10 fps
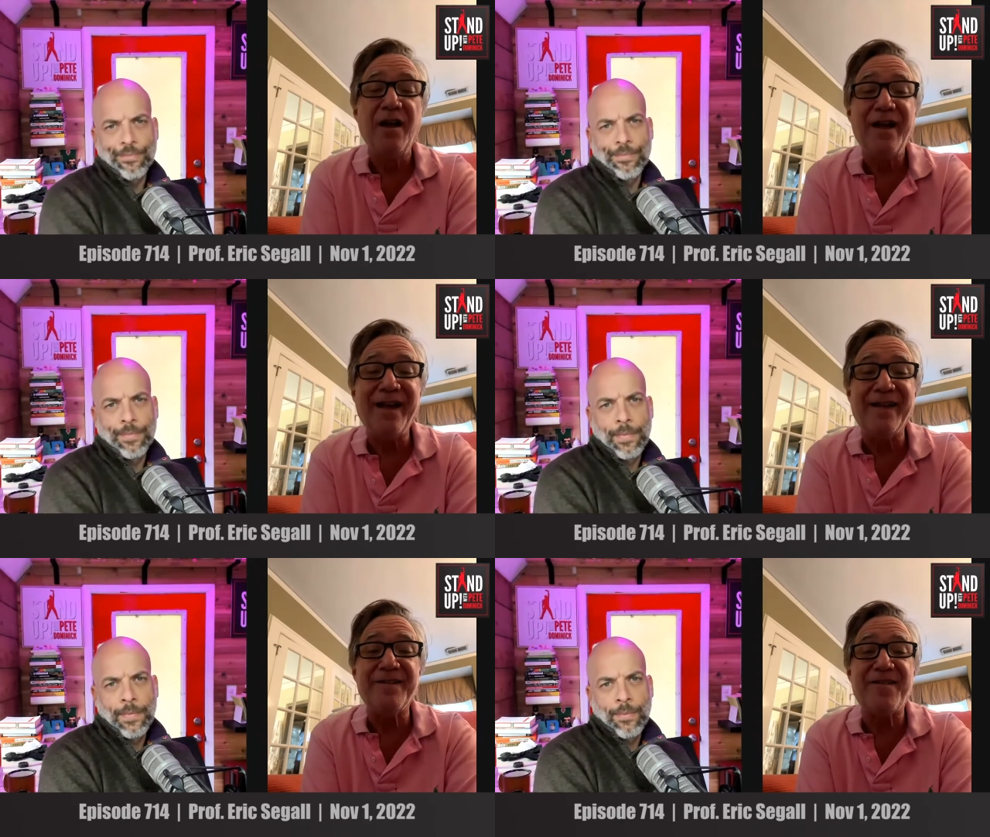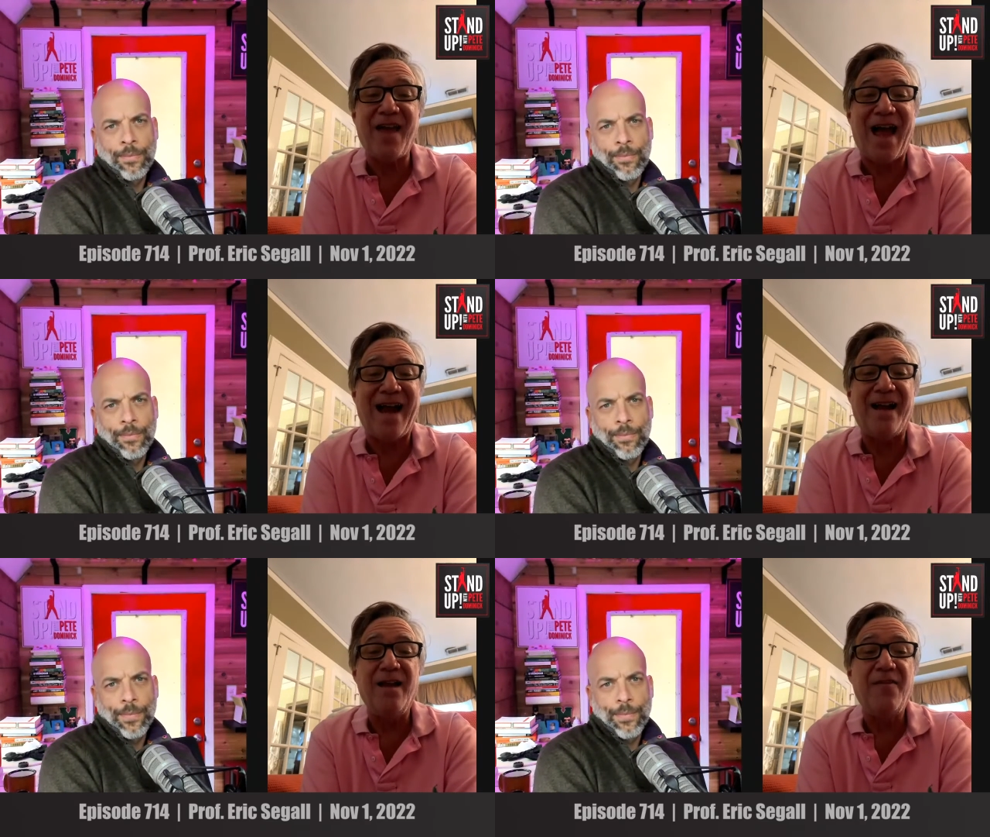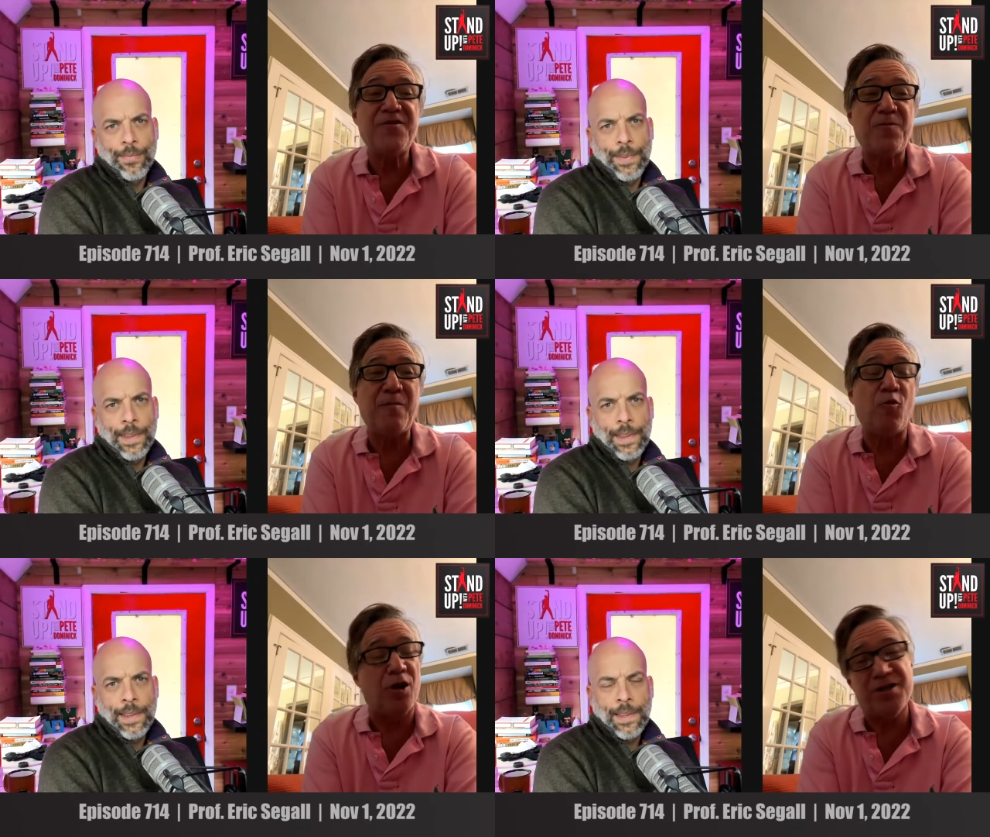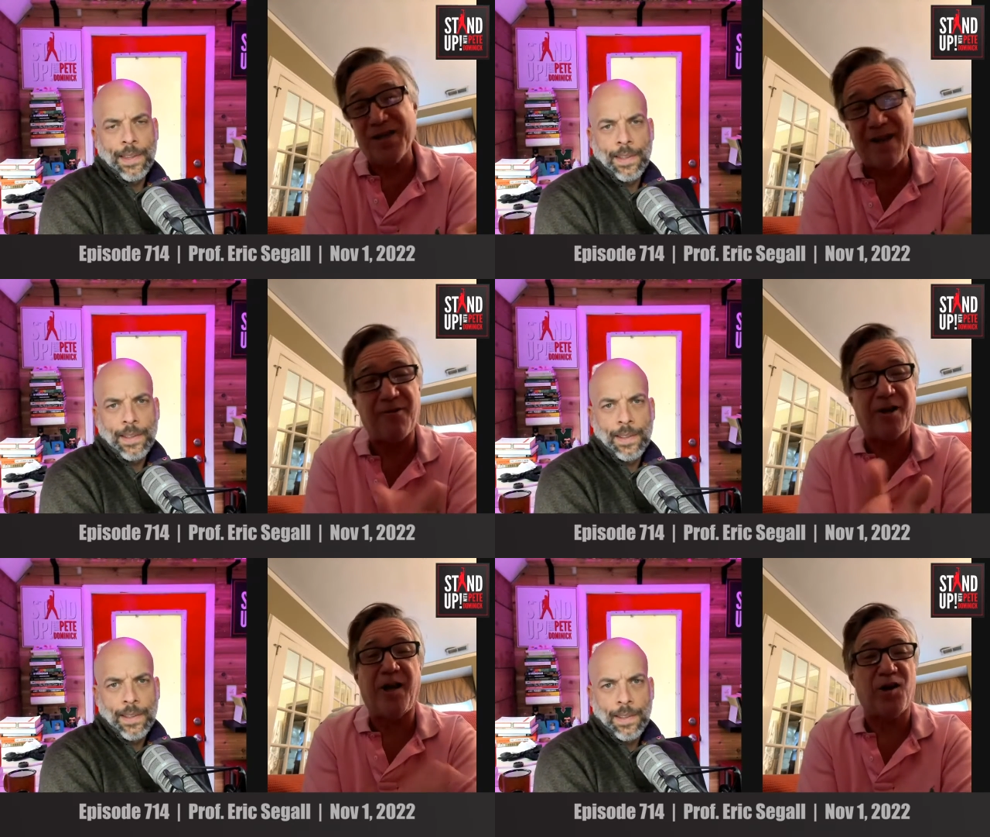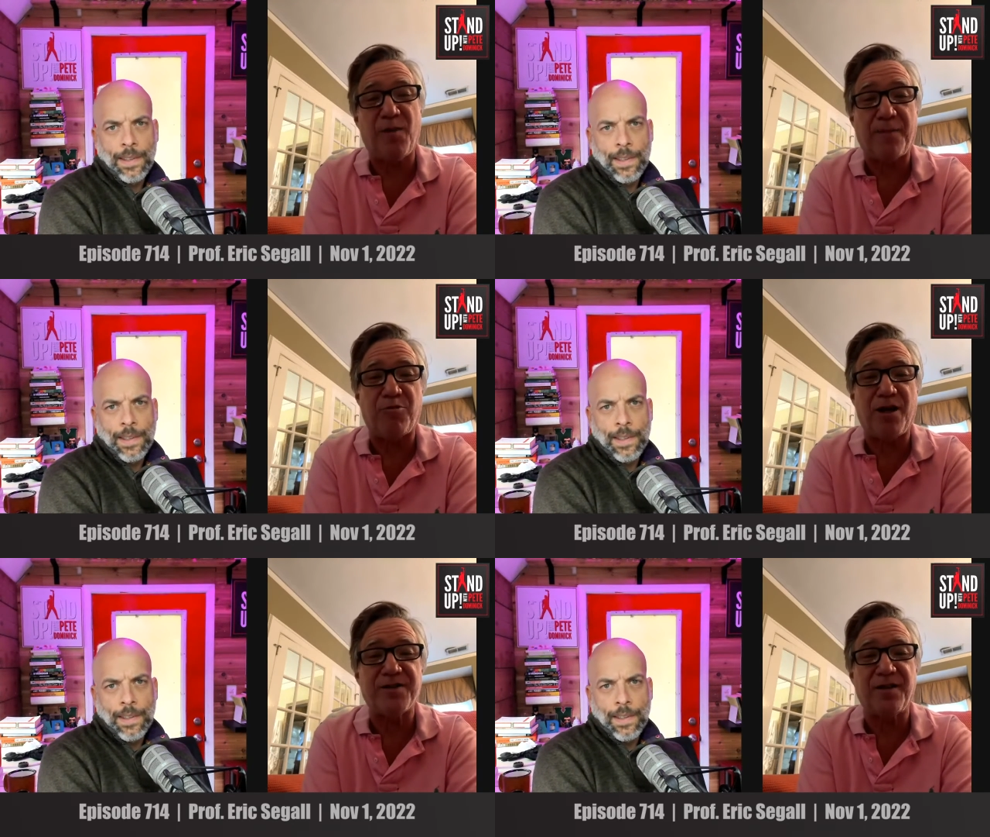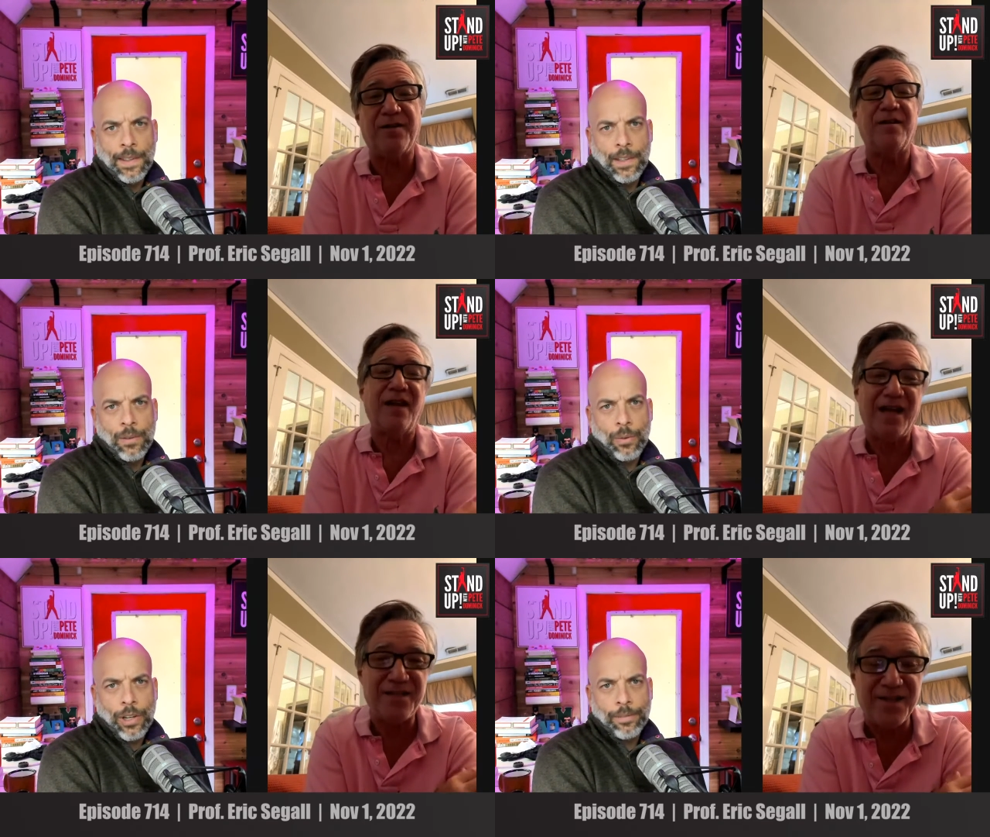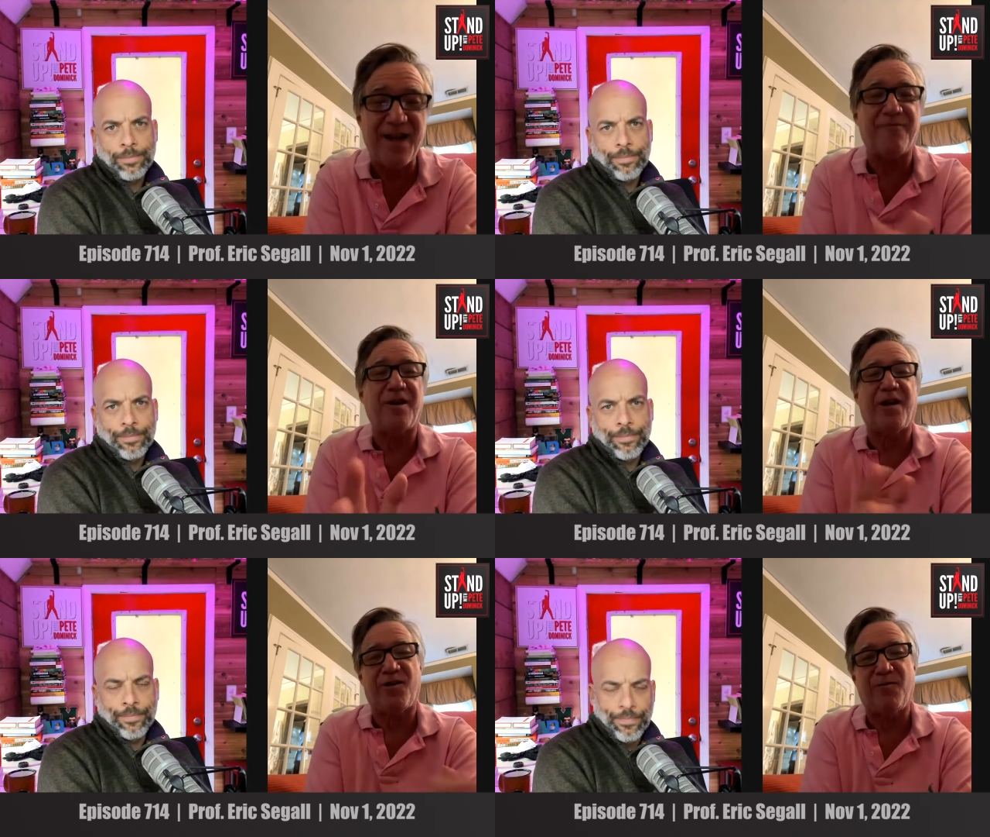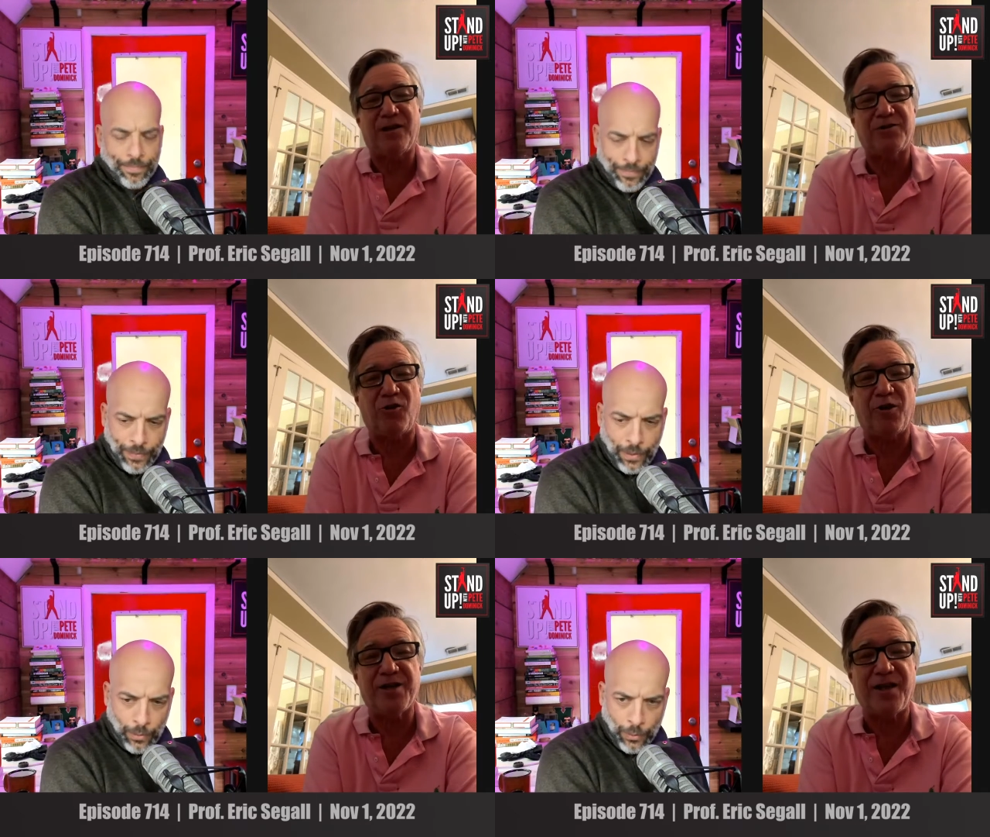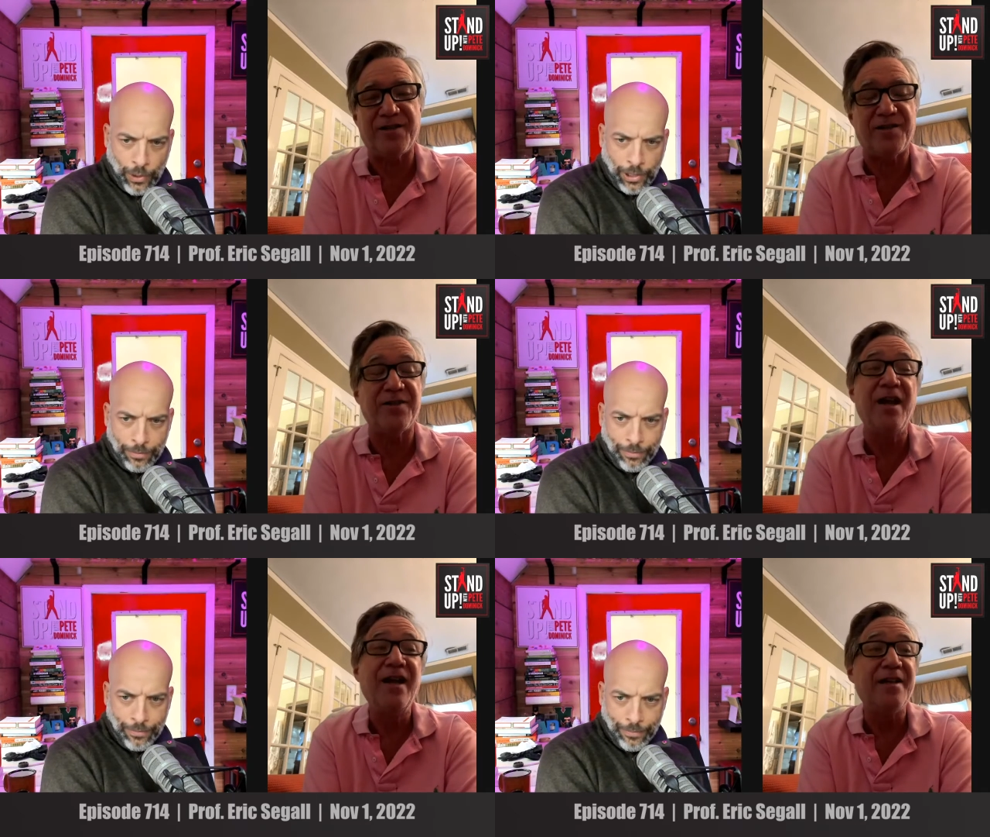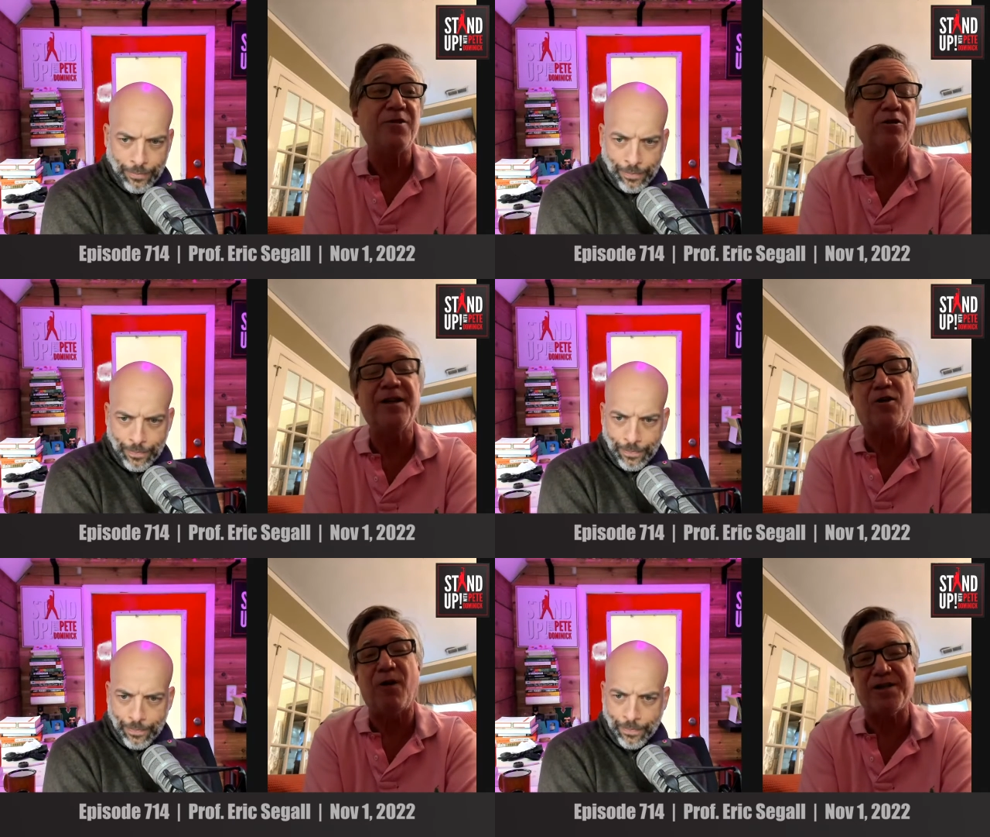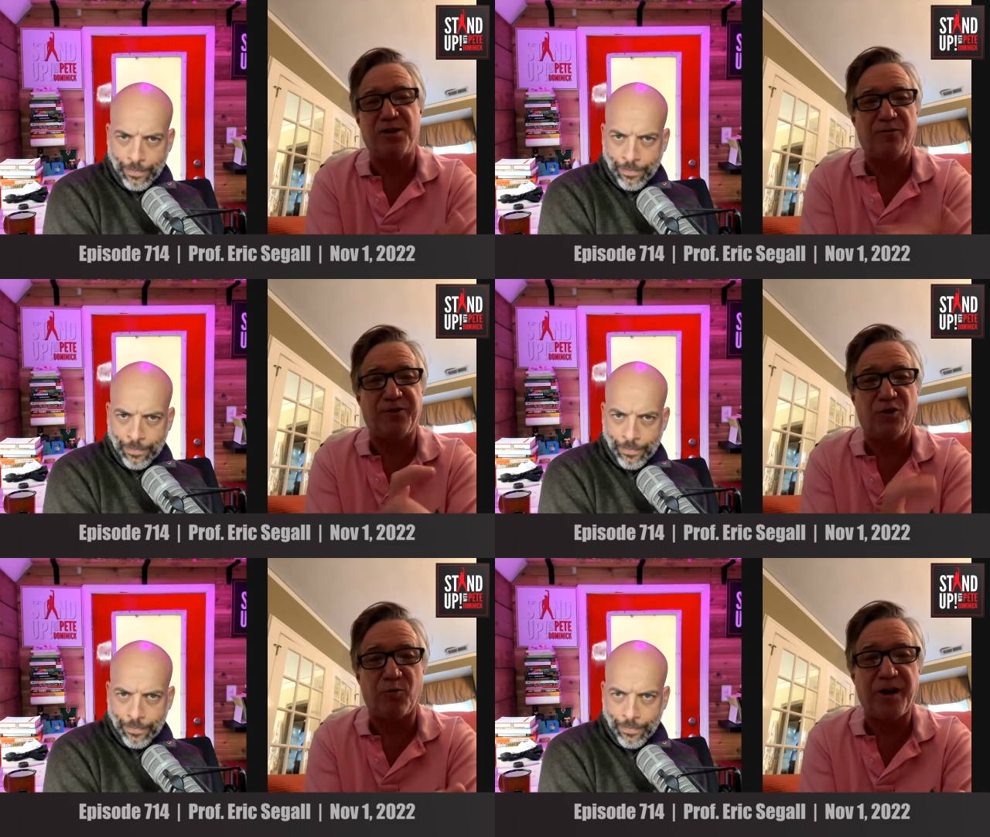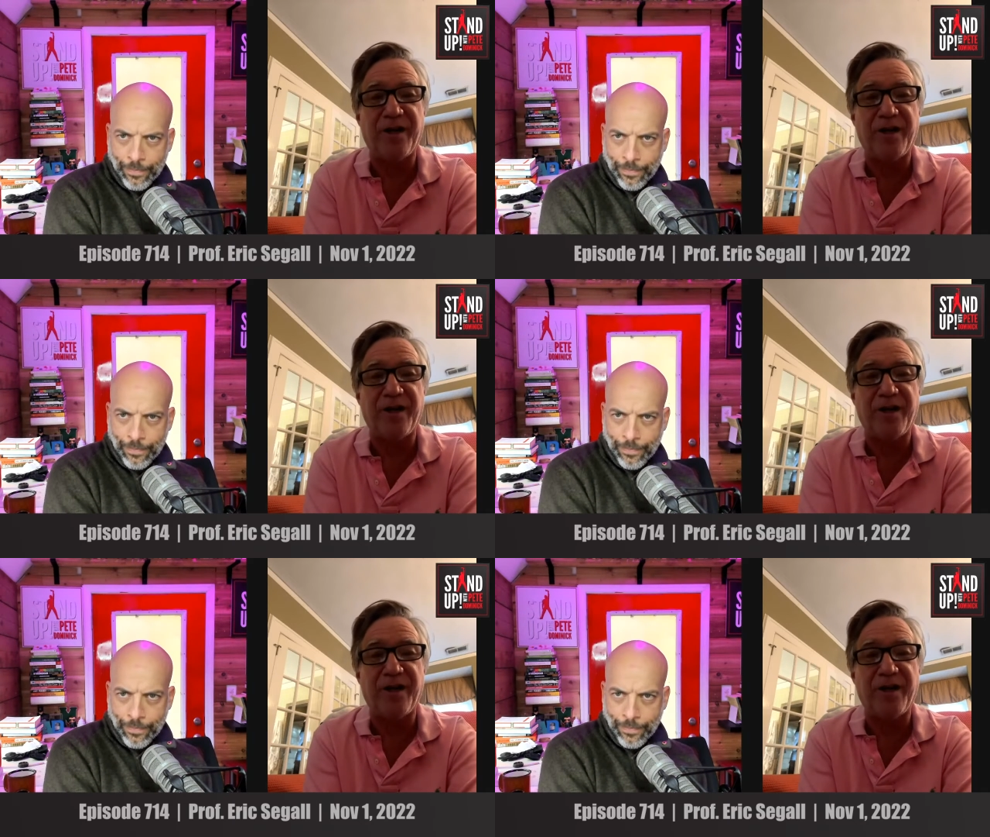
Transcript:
Speaker 1: is that the Supreme Court has never cared about precedent, has right. never cared about stare decisis. Right. It's only a question of degree.